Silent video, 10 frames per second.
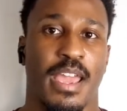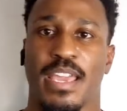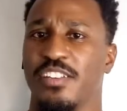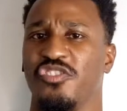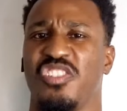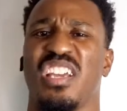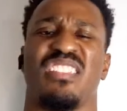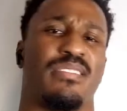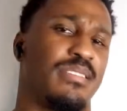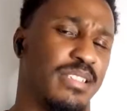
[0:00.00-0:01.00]
and
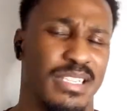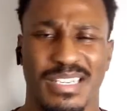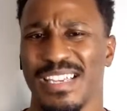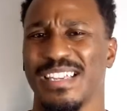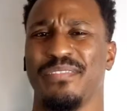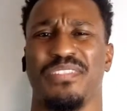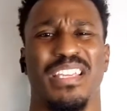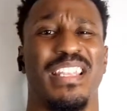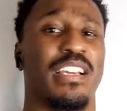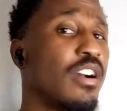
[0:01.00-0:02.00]
jealousy and
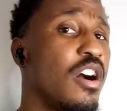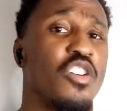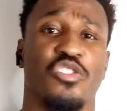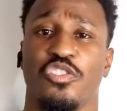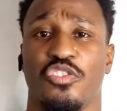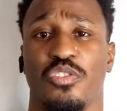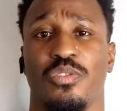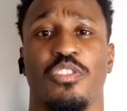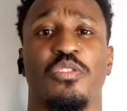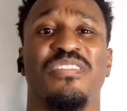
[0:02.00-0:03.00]
envy. And that causes
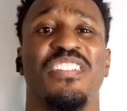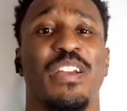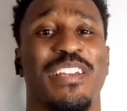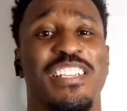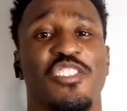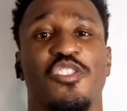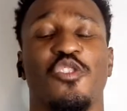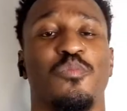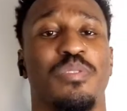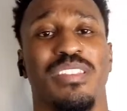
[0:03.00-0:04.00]
you to do very
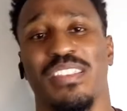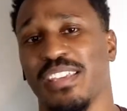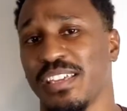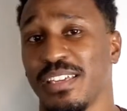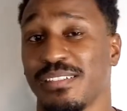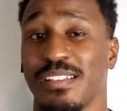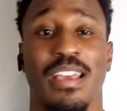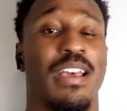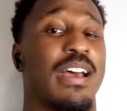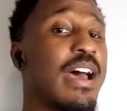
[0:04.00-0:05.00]
stupid things
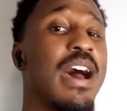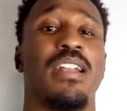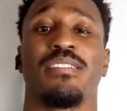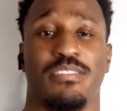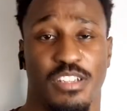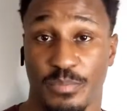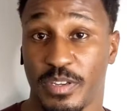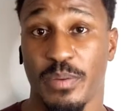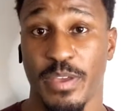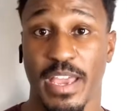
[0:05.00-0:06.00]
and honestly just
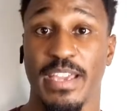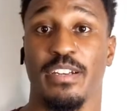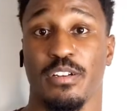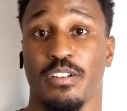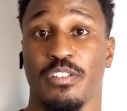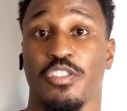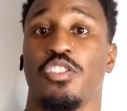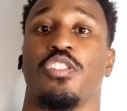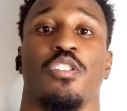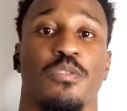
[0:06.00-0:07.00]
become a hater.
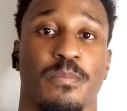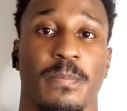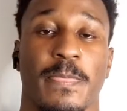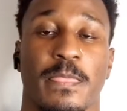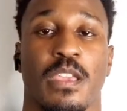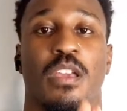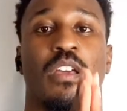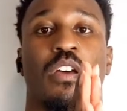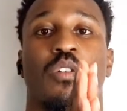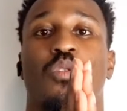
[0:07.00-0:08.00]
So
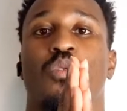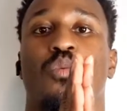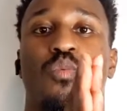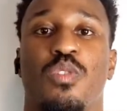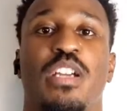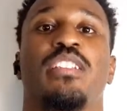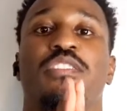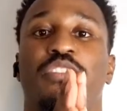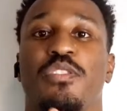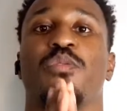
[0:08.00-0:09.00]

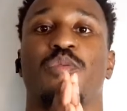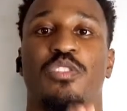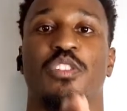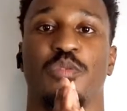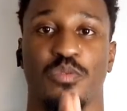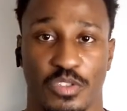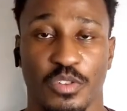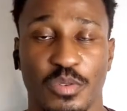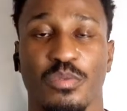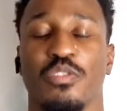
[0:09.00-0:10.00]
what do you
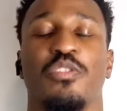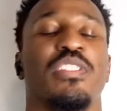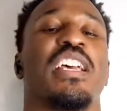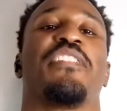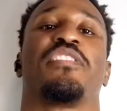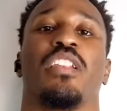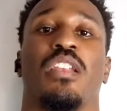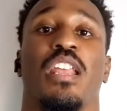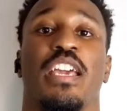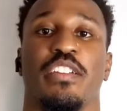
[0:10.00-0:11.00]
do? You just have to
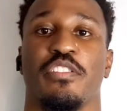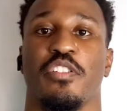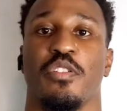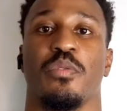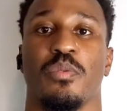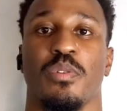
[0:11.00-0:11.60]
let go